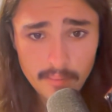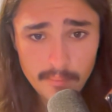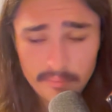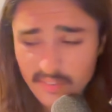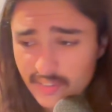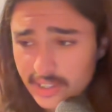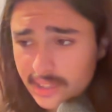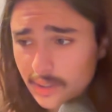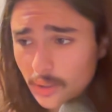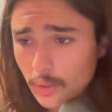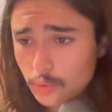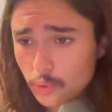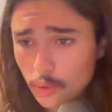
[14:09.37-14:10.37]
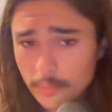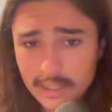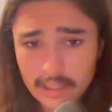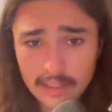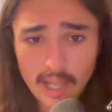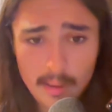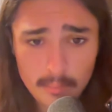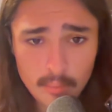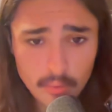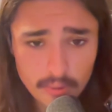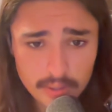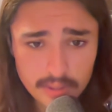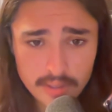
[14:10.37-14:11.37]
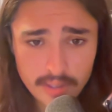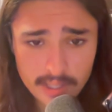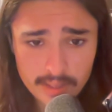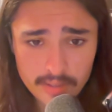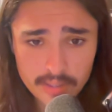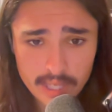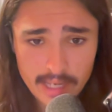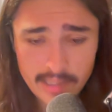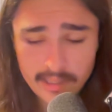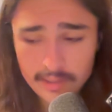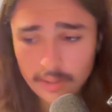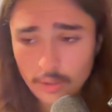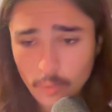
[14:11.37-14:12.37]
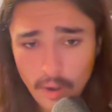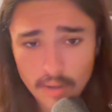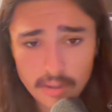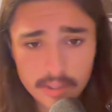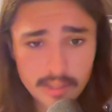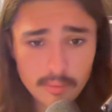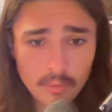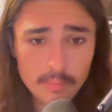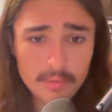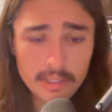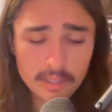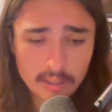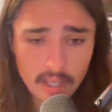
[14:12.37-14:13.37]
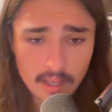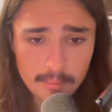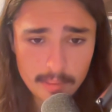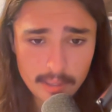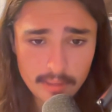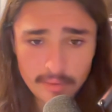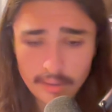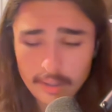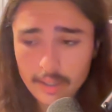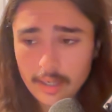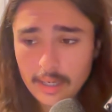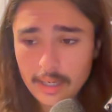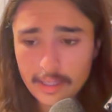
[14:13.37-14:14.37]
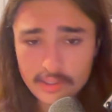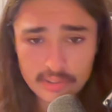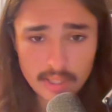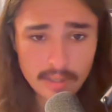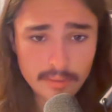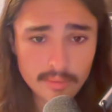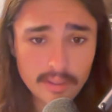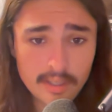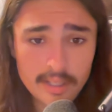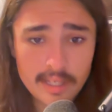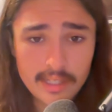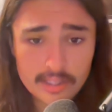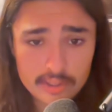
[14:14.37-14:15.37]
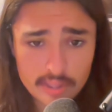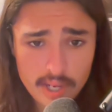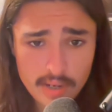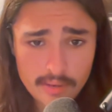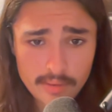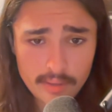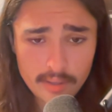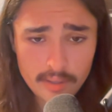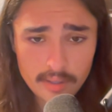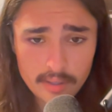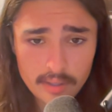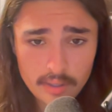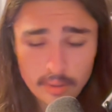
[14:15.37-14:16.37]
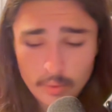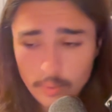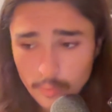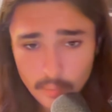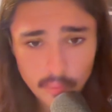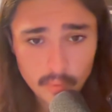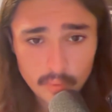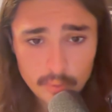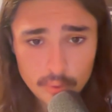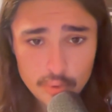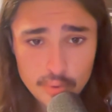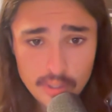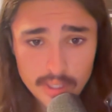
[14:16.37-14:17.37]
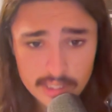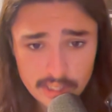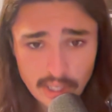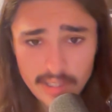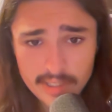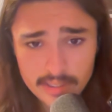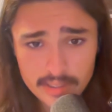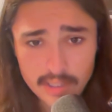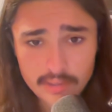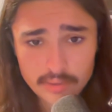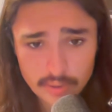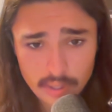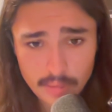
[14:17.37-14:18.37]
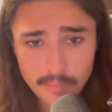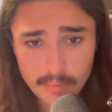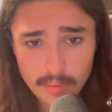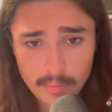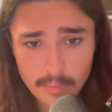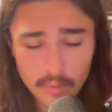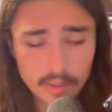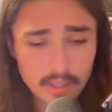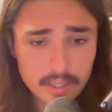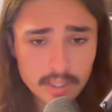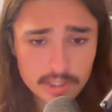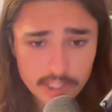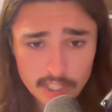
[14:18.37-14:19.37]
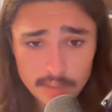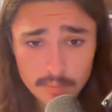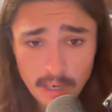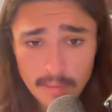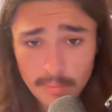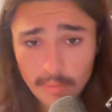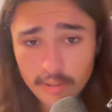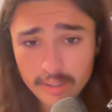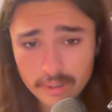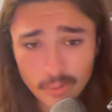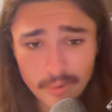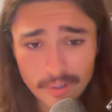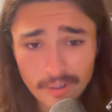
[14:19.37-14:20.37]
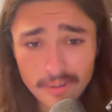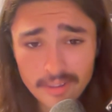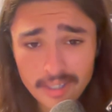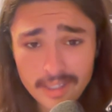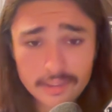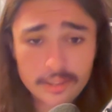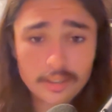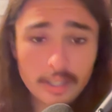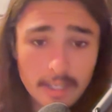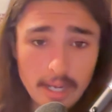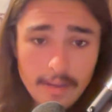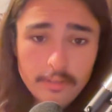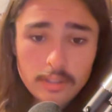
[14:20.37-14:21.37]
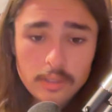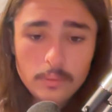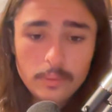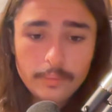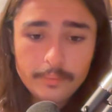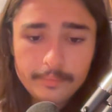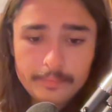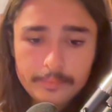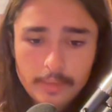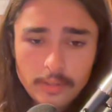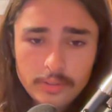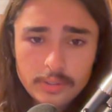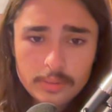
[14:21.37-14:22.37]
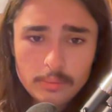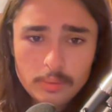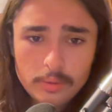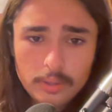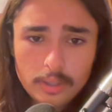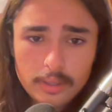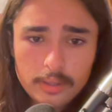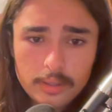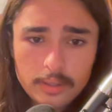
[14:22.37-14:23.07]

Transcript: the videos will be a lot more entertaining, the quality will be a lot better, etc., etc. New exciting things are coming, my boy. Chase paper, enjoy art and nature, and have a good one. I'll see you boys later.